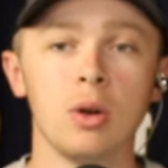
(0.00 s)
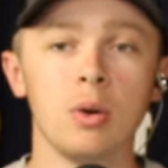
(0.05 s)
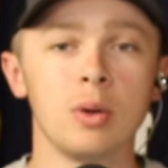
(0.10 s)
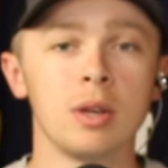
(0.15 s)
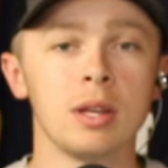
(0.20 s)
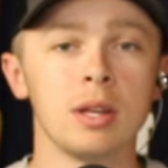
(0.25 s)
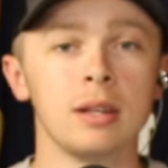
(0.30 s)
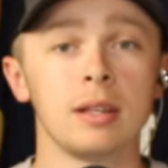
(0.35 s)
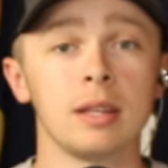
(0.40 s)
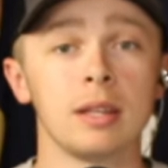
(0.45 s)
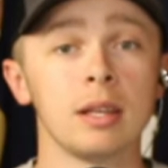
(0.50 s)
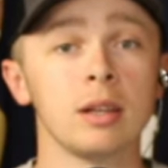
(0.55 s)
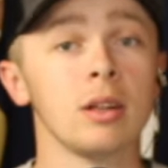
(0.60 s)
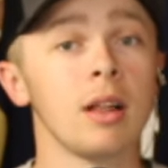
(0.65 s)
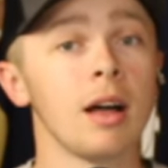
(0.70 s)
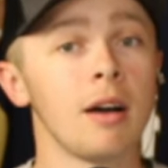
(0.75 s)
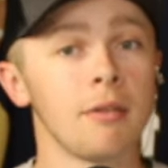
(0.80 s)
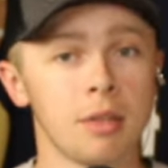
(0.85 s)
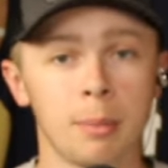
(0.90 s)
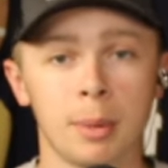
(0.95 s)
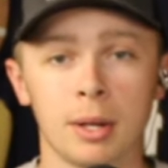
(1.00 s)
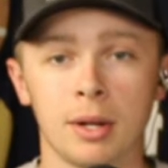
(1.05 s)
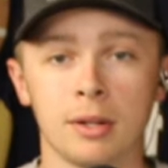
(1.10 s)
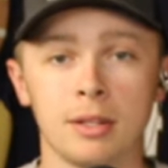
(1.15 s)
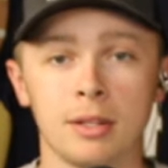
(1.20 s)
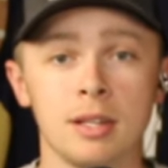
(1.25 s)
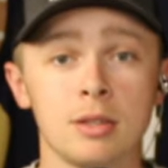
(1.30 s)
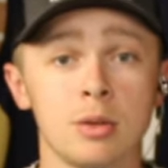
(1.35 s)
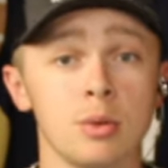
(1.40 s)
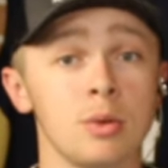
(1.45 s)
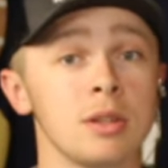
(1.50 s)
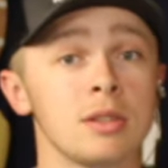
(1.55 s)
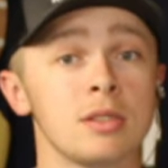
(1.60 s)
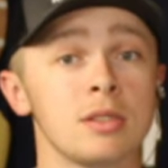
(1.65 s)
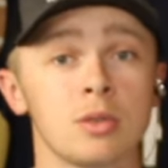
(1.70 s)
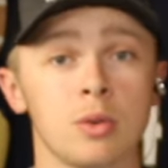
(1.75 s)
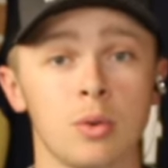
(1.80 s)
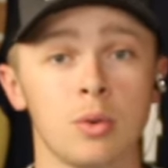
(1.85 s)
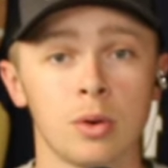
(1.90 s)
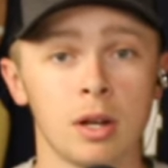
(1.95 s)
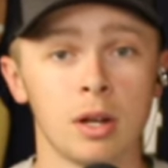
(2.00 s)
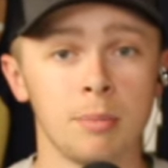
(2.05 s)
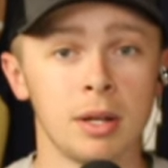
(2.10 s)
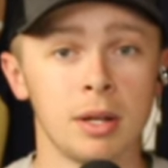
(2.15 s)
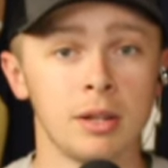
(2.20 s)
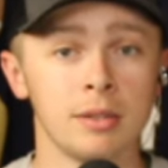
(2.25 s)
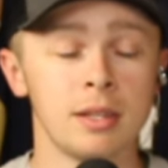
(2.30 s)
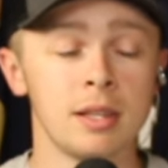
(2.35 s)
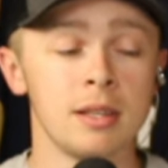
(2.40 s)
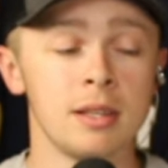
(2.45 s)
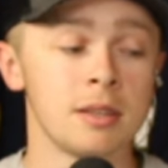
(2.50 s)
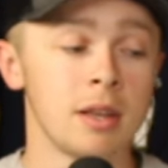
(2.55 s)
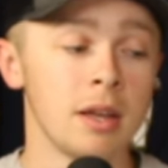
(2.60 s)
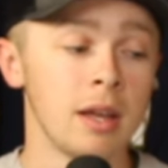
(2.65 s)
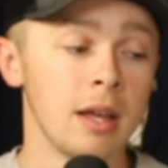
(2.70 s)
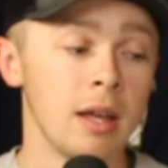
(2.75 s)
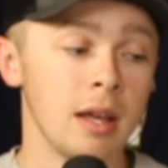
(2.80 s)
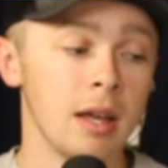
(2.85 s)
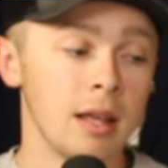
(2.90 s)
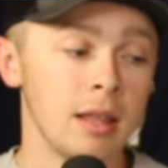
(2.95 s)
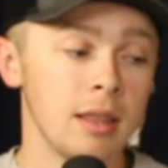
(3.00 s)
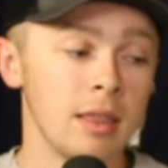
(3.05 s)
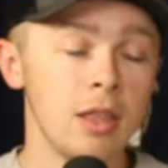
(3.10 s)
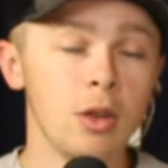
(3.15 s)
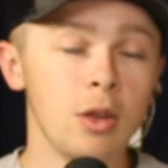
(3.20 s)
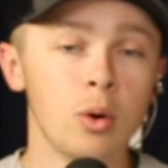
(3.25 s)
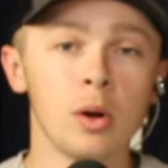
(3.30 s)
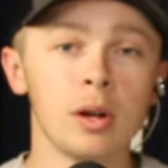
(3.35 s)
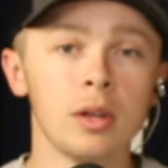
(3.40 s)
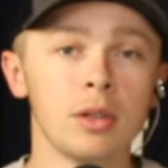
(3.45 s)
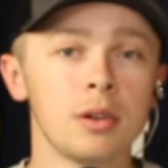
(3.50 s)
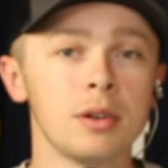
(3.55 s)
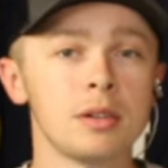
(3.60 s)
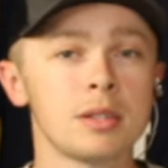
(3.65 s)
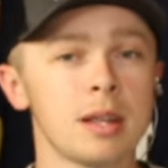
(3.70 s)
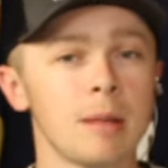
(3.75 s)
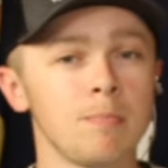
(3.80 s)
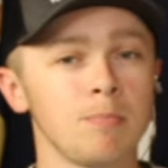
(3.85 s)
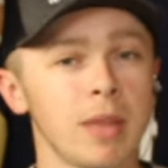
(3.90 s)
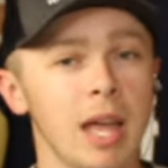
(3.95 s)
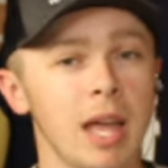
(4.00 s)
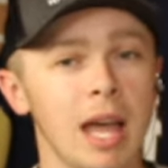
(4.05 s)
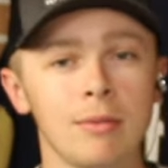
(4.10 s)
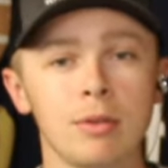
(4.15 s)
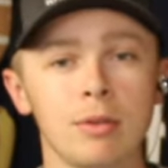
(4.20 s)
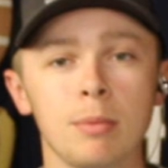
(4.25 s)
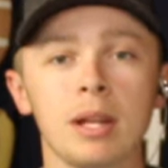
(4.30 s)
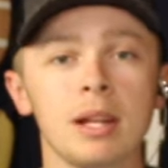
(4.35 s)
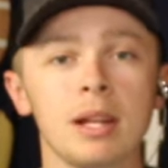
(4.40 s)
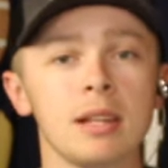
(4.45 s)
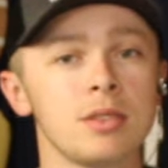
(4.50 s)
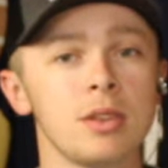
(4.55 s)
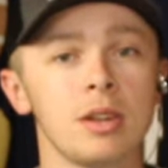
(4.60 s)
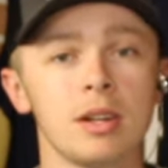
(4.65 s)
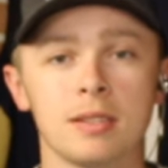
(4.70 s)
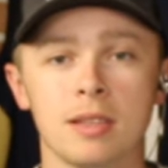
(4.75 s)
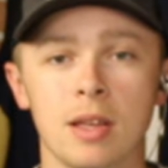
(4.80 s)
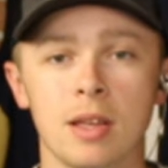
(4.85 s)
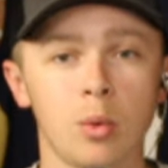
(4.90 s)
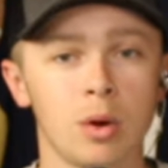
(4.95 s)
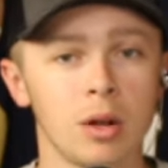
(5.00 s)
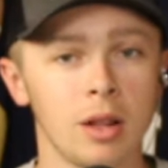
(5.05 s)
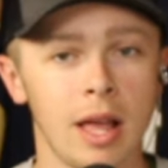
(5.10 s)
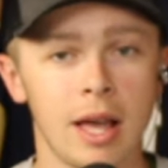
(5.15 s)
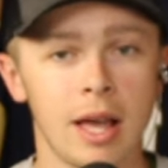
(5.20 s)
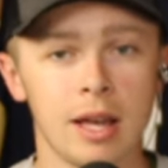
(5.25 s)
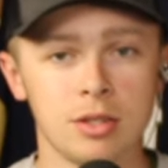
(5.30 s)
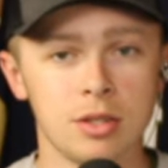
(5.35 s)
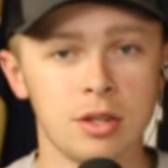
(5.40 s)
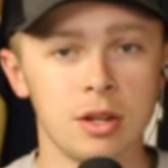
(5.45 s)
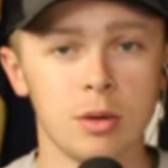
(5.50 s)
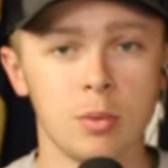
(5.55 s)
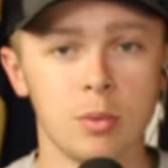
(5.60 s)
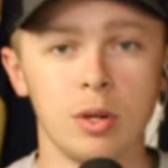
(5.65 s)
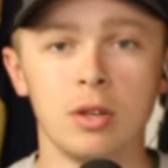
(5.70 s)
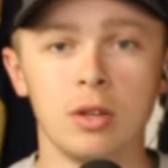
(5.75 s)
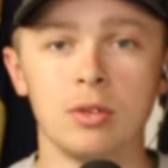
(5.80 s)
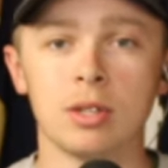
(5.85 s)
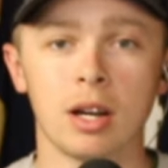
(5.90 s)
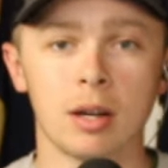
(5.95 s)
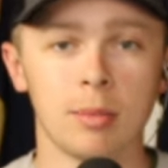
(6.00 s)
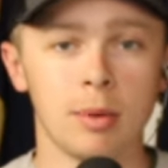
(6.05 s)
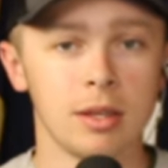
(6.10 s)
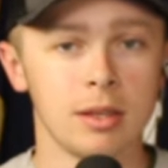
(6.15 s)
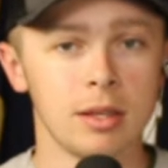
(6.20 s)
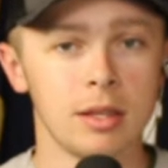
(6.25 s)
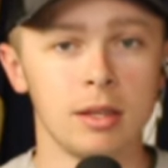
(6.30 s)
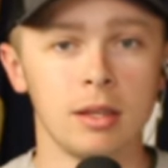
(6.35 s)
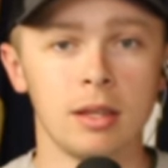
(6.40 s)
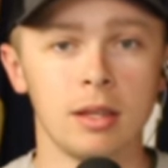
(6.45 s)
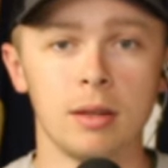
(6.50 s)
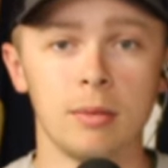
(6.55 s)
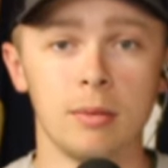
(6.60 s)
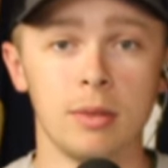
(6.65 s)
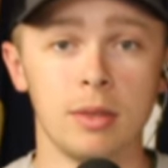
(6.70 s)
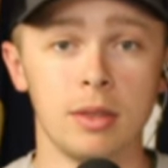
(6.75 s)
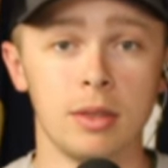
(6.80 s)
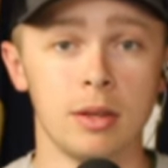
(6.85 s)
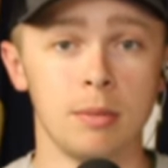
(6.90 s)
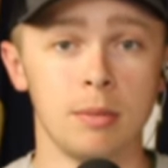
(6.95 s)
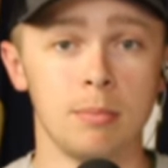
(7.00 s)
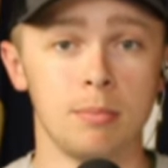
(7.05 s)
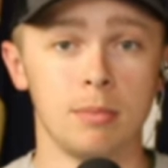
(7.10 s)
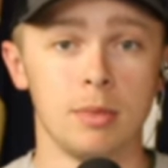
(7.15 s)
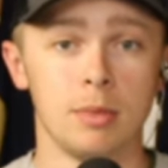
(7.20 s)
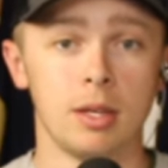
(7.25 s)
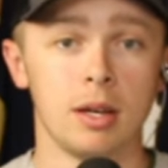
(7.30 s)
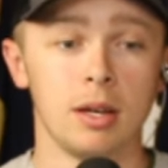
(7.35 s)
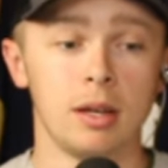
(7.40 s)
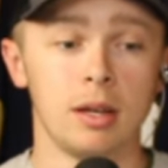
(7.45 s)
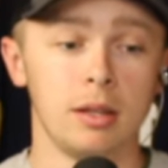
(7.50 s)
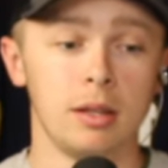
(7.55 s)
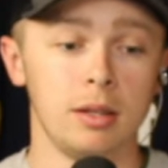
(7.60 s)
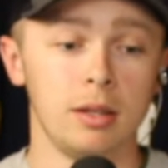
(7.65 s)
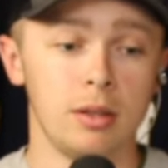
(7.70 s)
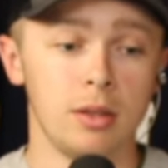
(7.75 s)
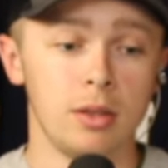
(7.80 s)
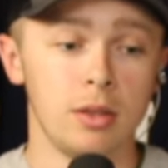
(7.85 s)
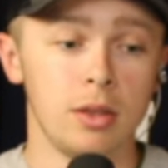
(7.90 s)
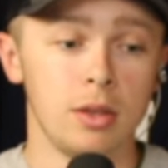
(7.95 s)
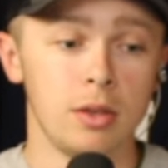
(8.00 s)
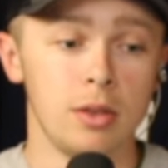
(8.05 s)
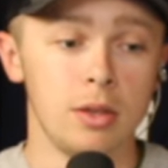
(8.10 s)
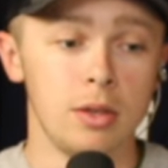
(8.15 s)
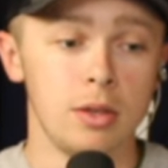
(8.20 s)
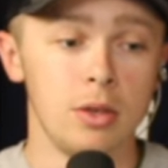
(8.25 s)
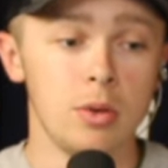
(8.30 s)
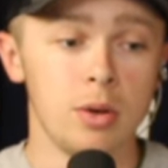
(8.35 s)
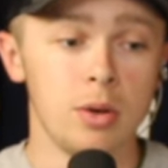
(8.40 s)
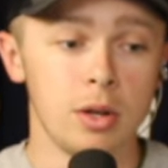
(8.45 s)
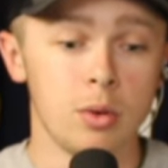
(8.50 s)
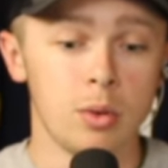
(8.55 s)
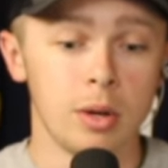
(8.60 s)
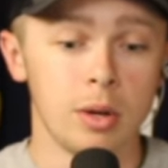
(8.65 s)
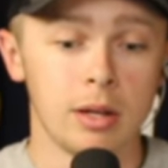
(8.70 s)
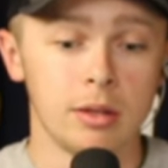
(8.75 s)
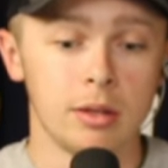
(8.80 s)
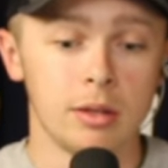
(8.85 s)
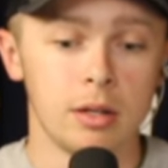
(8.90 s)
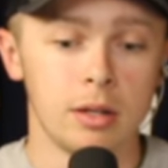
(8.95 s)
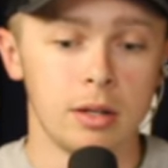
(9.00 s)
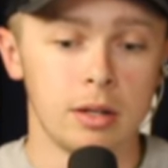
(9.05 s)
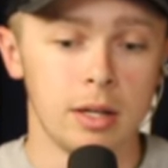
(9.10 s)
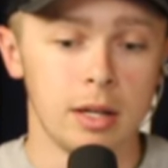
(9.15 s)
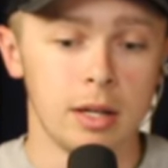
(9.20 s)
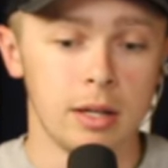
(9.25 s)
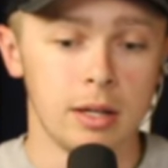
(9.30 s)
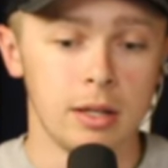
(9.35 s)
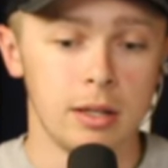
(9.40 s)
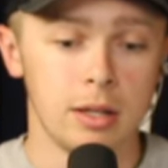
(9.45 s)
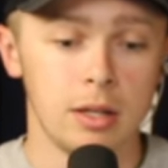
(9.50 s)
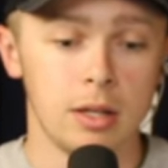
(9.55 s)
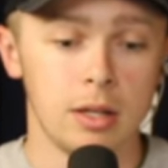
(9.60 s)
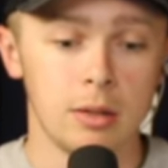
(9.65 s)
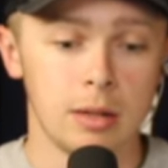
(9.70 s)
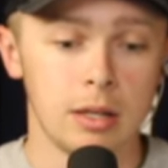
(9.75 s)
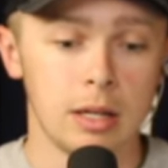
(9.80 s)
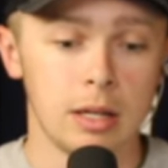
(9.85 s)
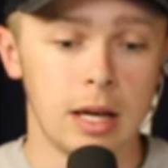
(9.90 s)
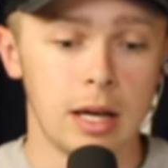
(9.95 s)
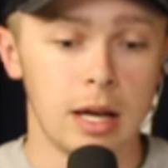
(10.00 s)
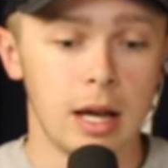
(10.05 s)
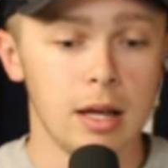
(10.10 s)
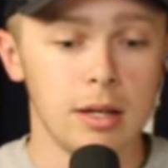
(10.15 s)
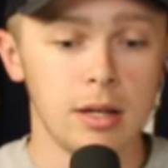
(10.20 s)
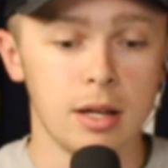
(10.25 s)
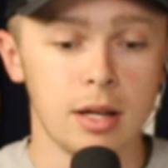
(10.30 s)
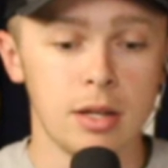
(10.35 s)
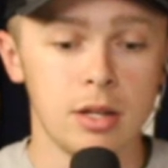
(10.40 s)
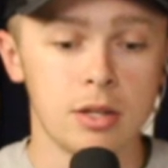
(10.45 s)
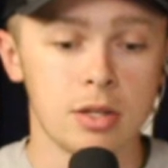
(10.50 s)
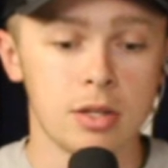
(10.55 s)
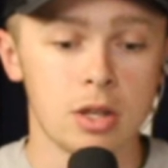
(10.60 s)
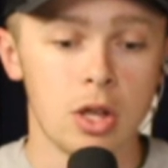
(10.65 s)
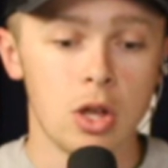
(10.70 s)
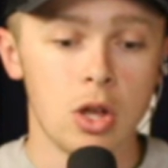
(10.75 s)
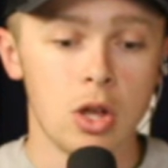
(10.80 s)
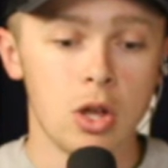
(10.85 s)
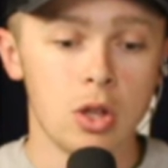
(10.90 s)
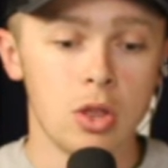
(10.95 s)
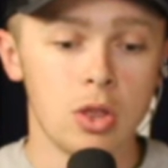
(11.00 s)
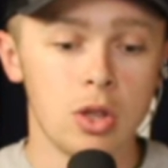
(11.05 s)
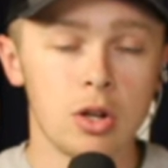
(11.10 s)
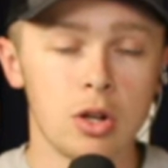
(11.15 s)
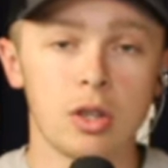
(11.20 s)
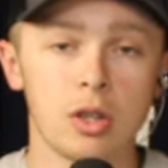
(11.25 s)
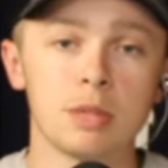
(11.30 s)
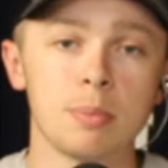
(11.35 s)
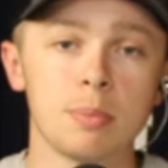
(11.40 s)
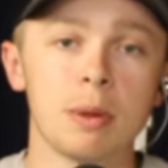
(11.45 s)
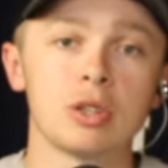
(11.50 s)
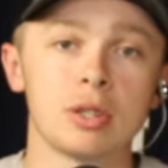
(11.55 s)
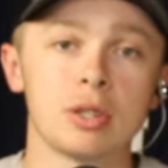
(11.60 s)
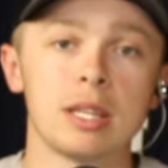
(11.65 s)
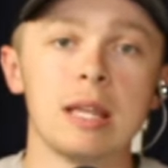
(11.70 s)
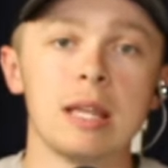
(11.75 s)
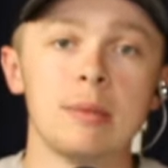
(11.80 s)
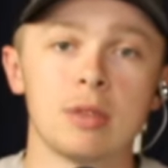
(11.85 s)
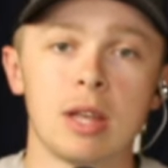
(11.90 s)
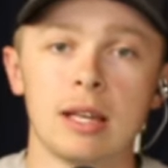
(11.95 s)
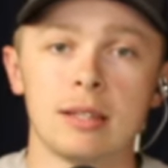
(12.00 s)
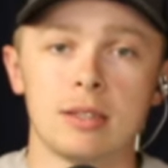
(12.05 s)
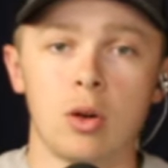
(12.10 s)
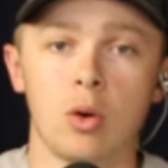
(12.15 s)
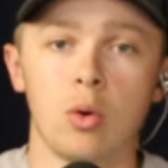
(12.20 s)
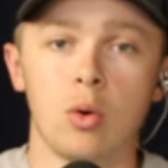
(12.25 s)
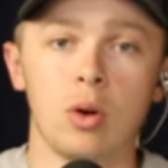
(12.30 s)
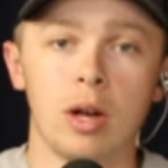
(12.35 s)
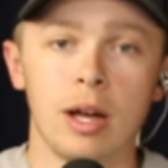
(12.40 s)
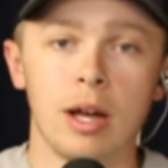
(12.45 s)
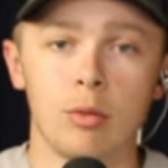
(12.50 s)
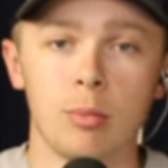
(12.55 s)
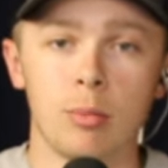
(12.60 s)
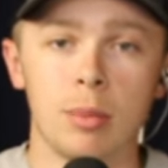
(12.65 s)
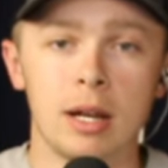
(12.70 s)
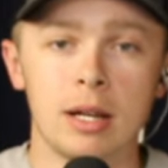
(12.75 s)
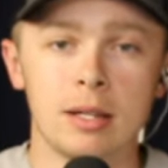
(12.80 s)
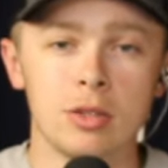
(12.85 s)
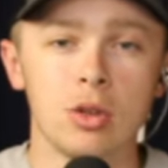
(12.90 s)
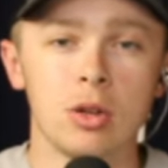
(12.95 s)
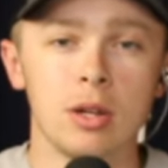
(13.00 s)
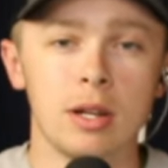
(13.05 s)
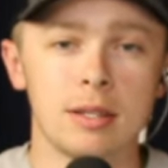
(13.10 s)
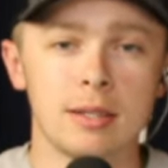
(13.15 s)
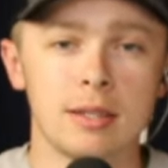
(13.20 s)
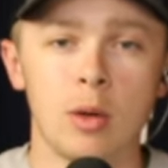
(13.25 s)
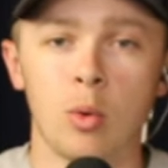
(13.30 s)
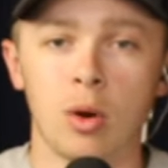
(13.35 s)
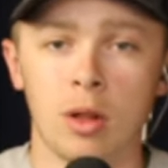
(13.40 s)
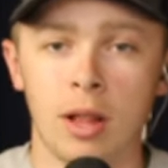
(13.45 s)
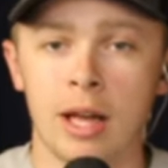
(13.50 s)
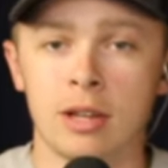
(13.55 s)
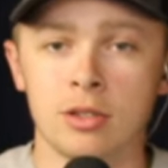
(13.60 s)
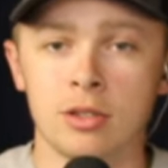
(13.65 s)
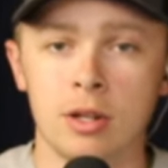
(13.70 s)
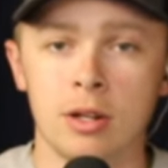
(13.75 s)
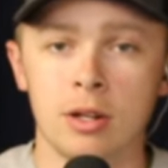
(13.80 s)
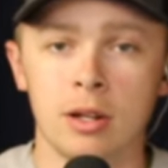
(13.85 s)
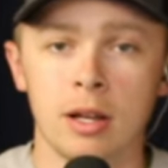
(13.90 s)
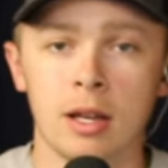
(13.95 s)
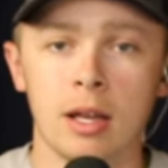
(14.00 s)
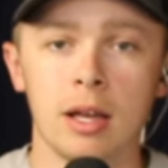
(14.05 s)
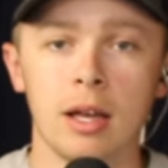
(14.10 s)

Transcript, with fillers: can kill off the penalties? Who can score on penalties? The Oilers haven't been as good as they were last year. When you talk about the unit going out there, I just their special teams as a whole haven't been as good as they were last year.